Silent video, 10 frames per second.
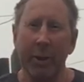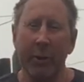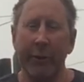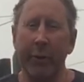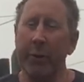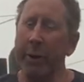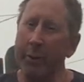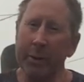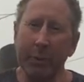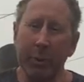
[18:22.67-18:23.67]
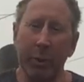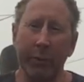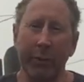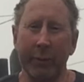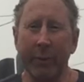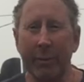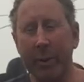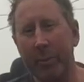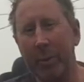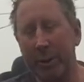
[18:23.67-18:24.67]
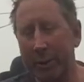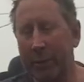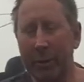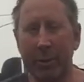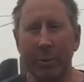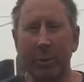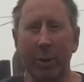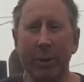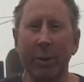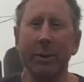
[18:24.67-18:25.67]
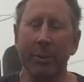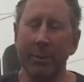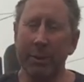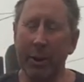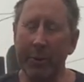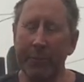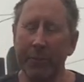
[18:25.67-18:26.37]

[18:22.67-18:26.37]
So in our respiratory system, other parts of our respiratory system. So